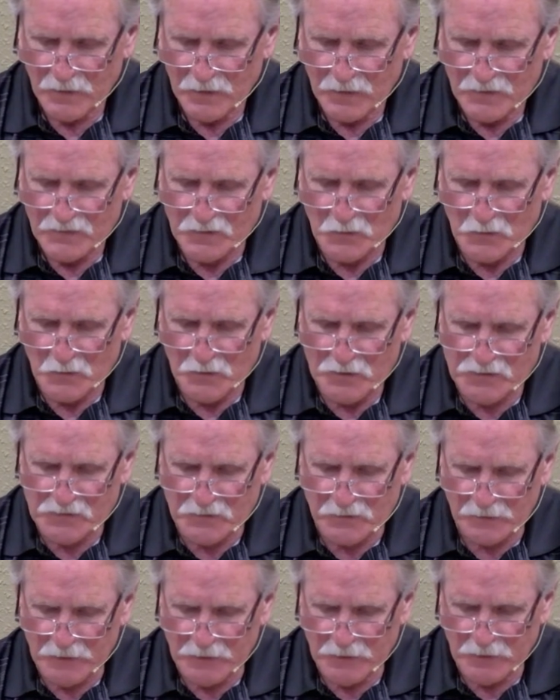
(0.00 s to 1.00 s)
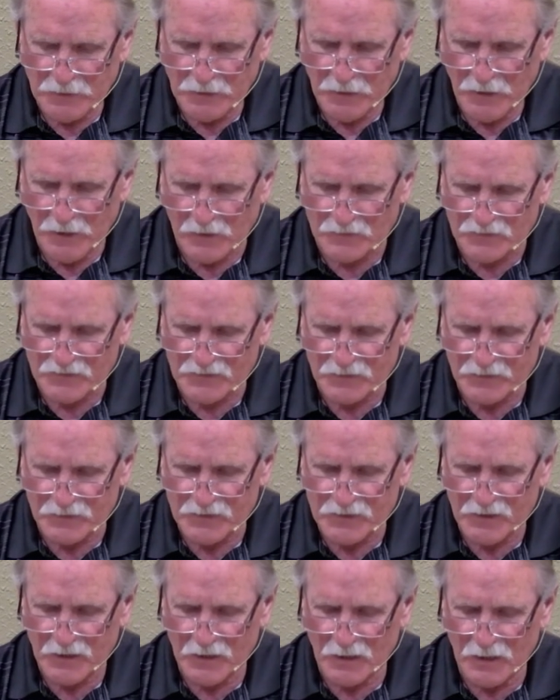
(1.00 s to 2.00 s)
So he's cleaning house, this
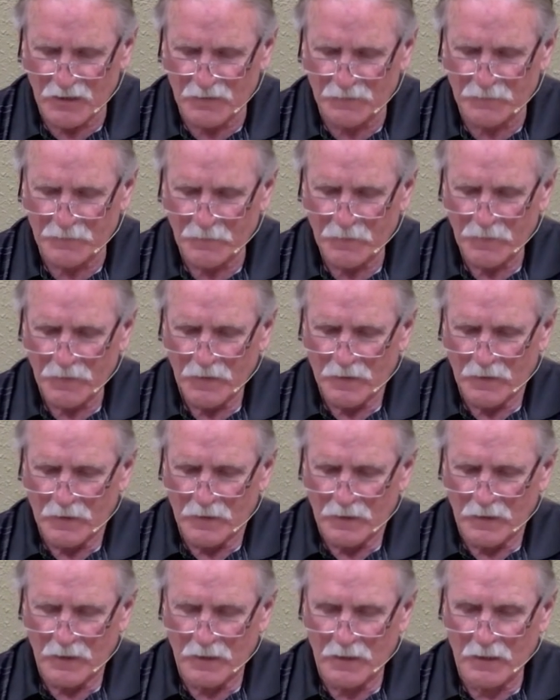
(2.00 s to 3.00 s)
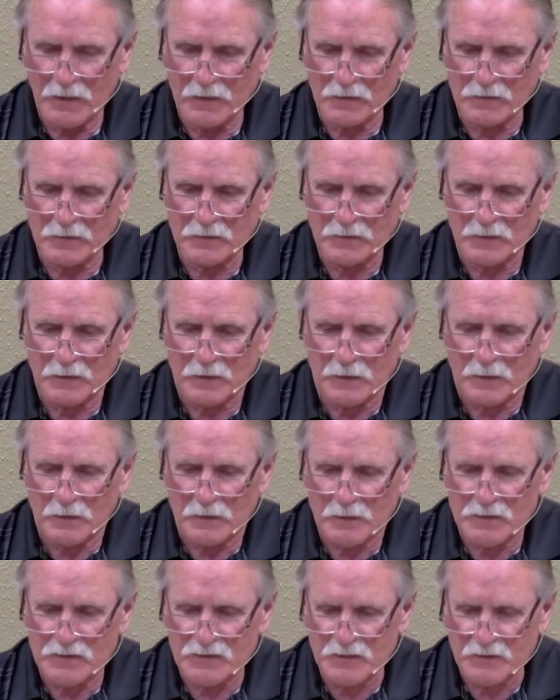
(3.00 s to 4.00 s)
king. And
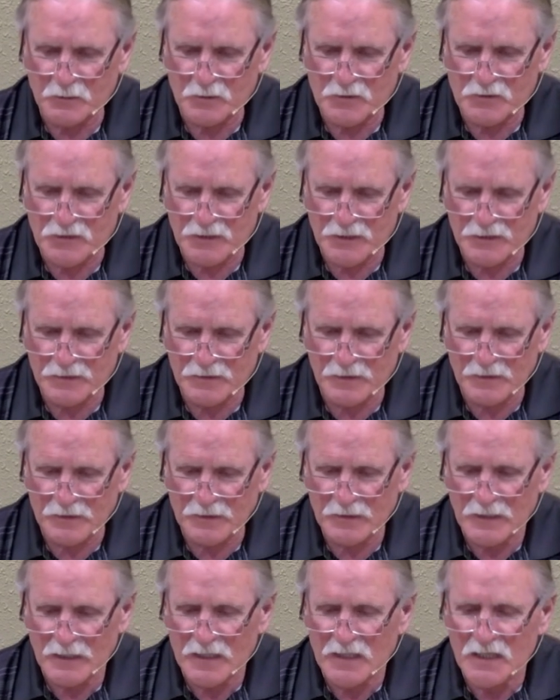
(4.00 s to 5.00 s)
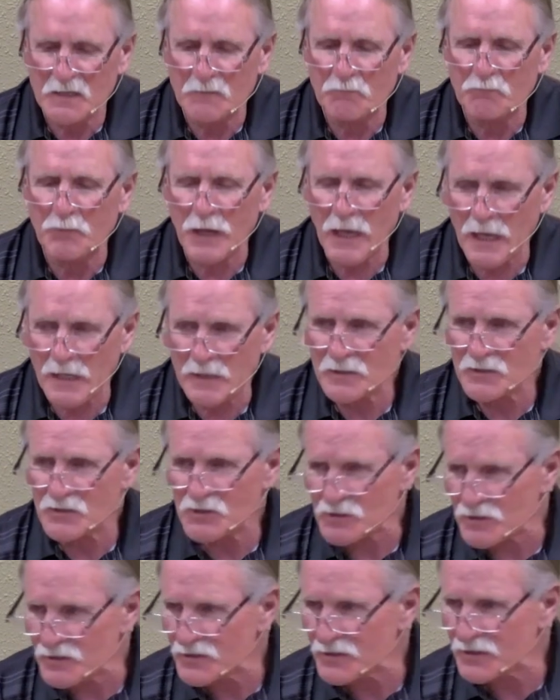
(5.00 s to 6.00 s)
it's interesting that he
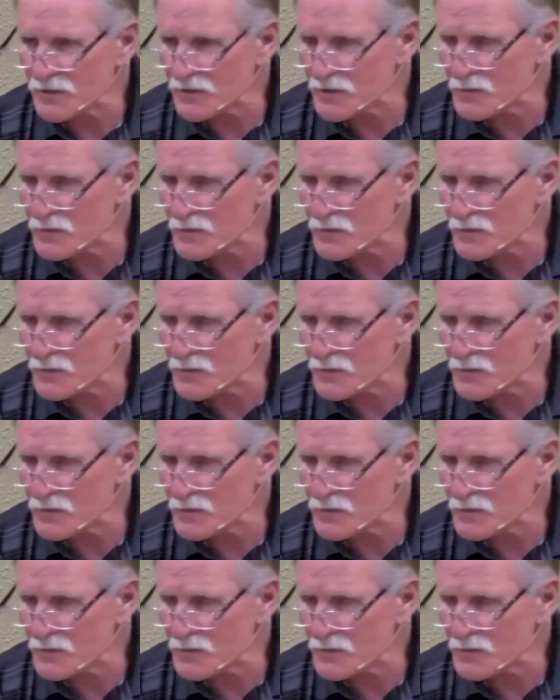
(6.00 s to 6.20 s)
banishes these